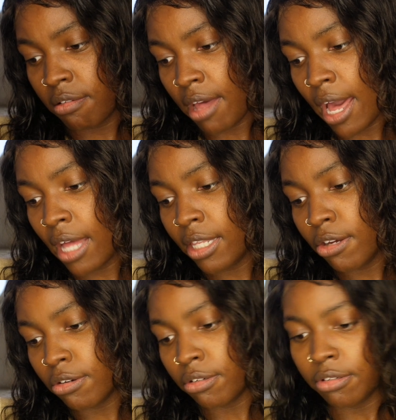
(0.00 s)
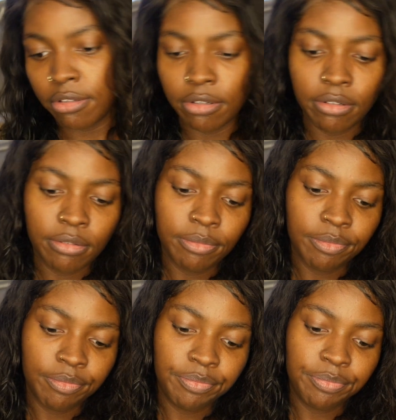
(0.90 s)
aloe,
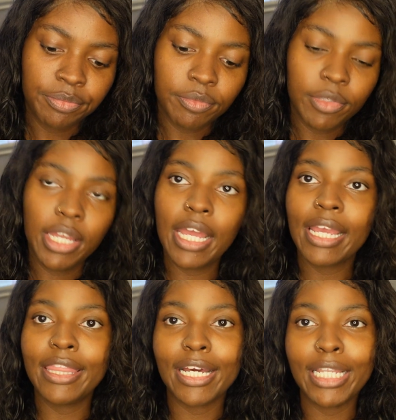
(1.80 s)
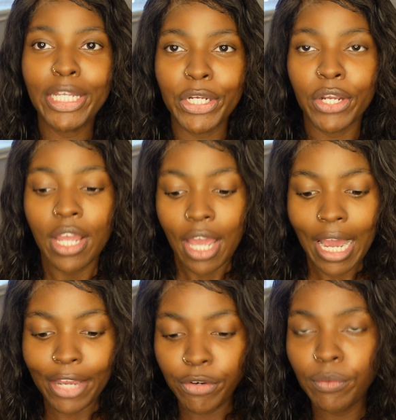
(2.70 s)
and I get the clear.
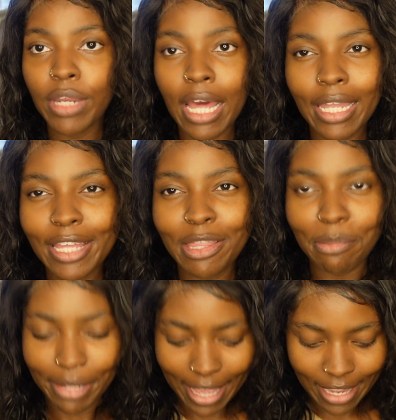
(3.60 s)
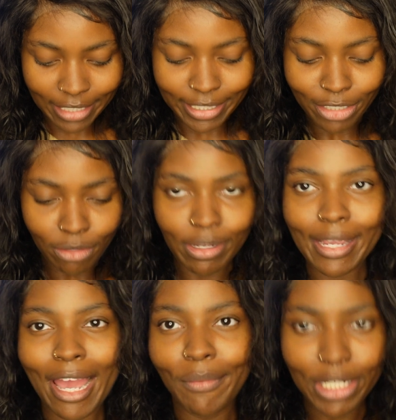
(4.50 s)
I do not like the black because I don't like
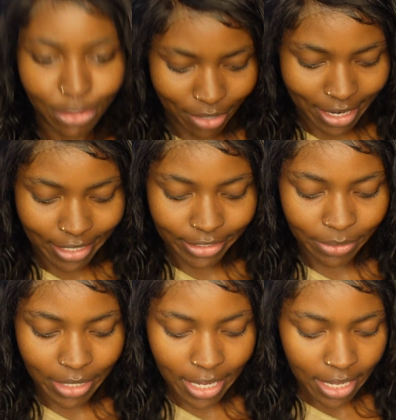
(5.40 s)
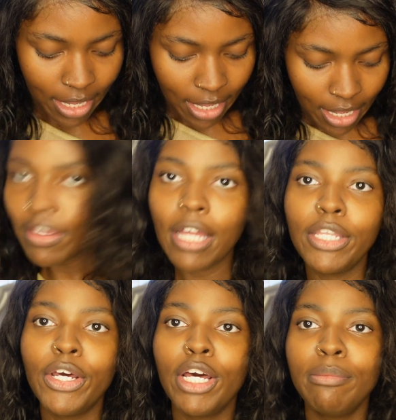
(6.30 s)
how it dries, okay? Y'all, a
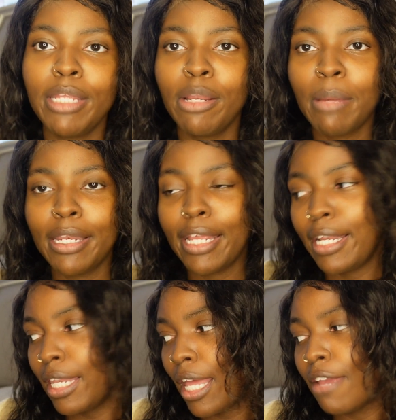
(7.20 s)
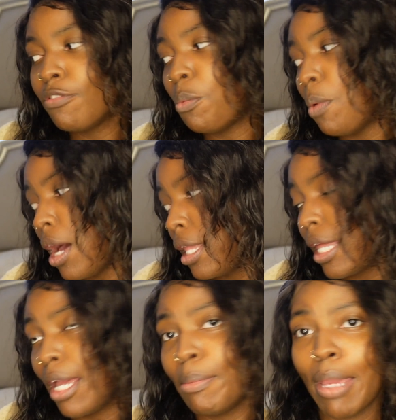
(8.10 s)
little update on my dating life while
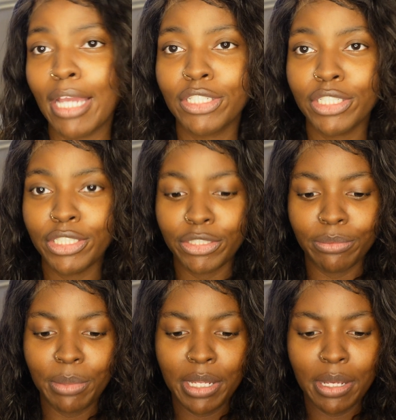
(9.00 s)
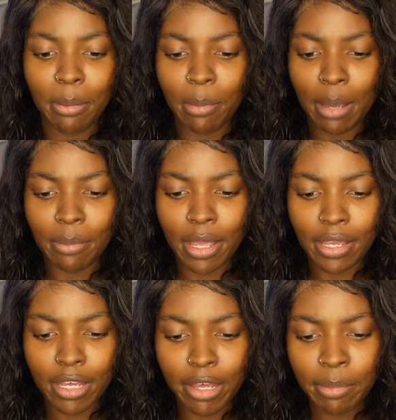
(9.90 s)
I'm actually doing my
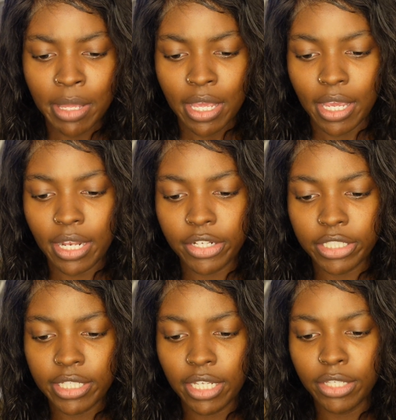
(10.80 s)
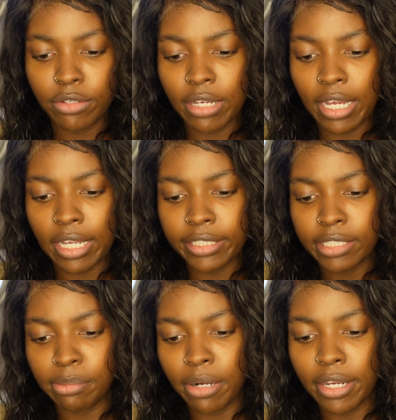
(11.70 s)
makeup and just telling you guys
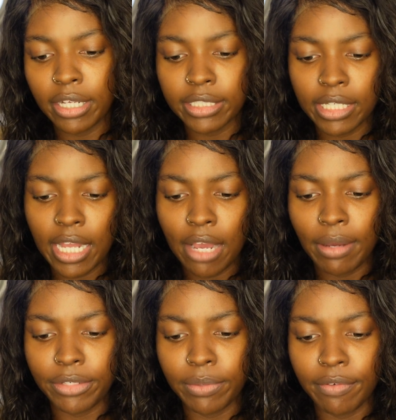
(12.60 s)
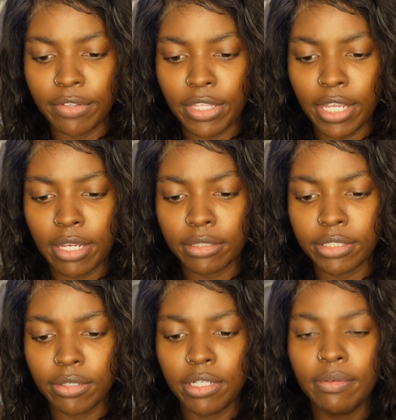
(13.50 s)
the products and how I do everything.
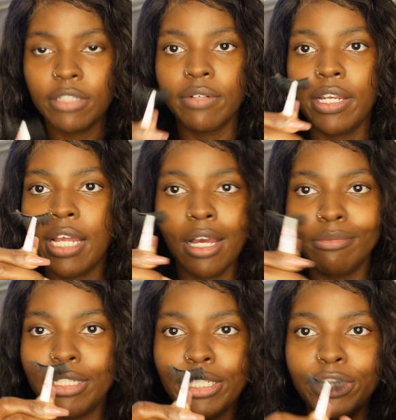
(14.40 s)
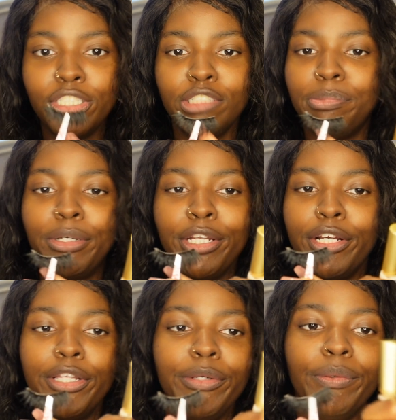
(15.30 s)
So anyways, right now I'm literally just putting
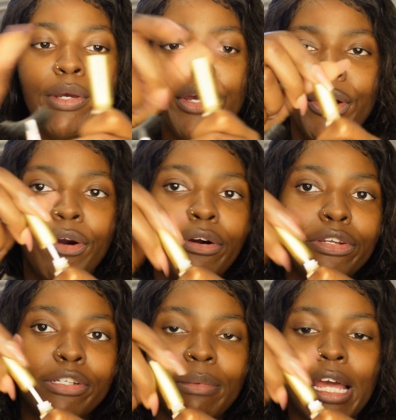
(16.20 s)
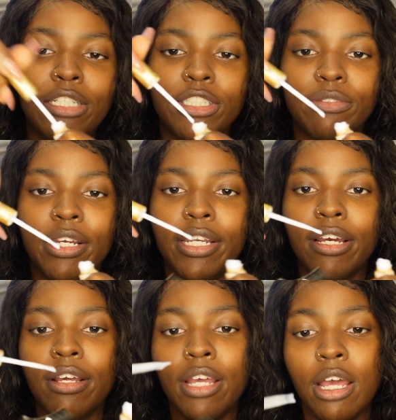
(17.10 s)
glue on some lashes right now.